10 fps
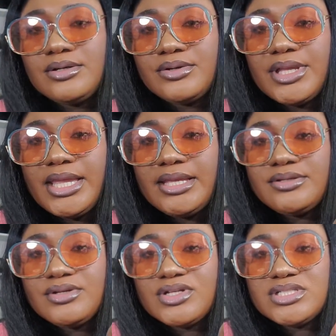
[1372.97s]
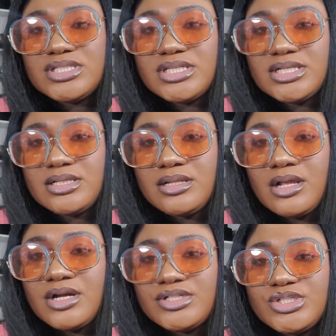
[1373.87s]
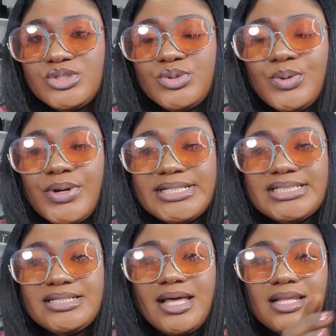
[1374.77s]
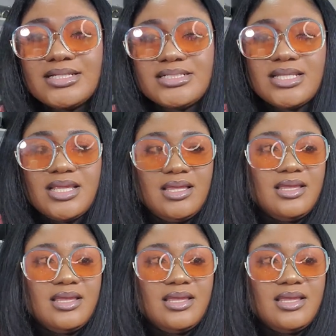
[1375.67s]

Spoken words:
Okay, you can see large, $20.